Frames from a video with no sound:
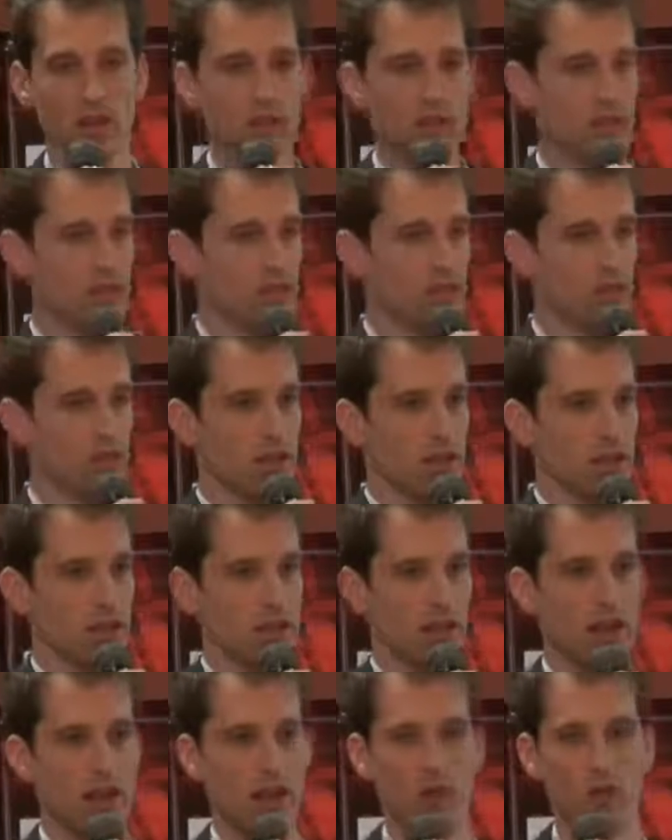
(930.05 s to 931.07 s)
This is meant
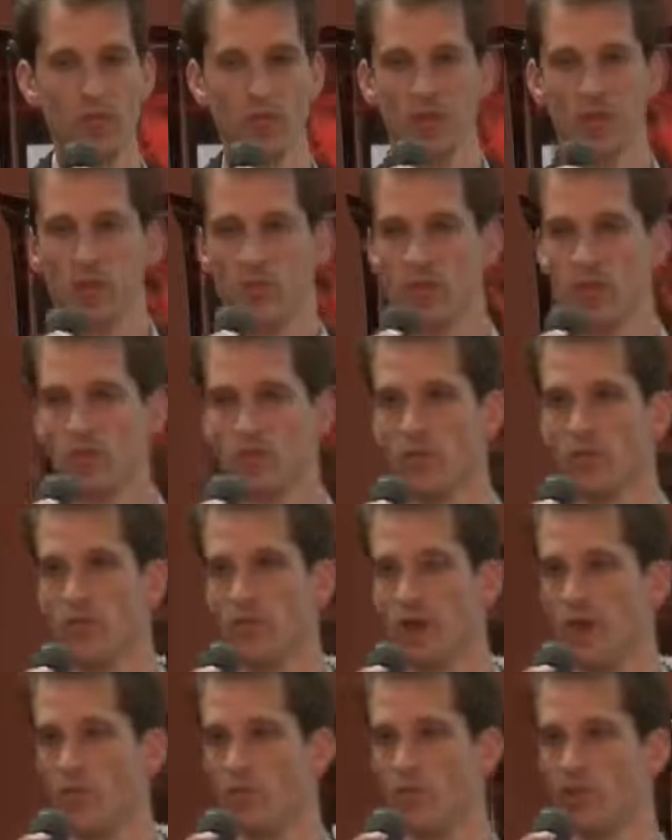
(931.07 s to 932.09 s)
to help people
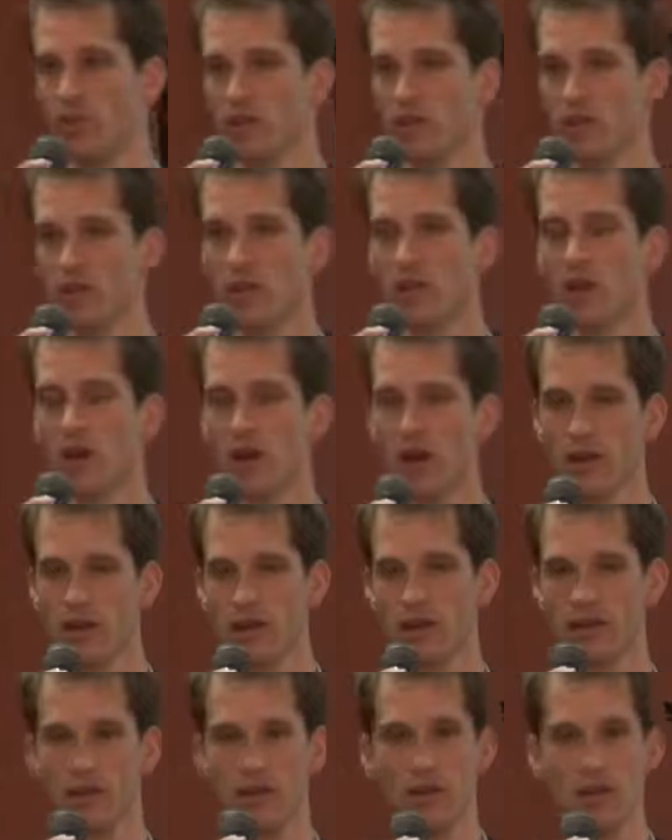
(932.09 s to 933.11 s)
that will lead
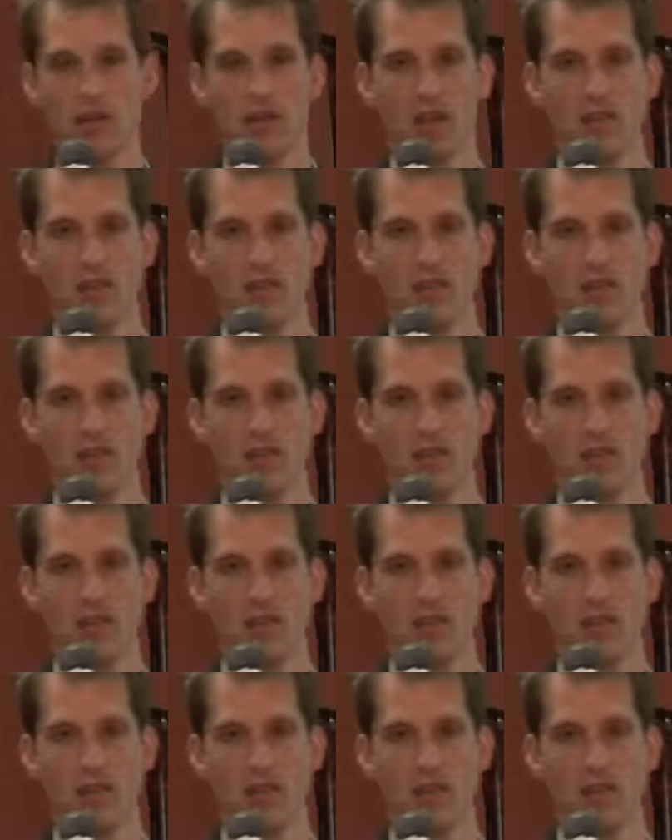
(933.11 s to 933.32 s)
audits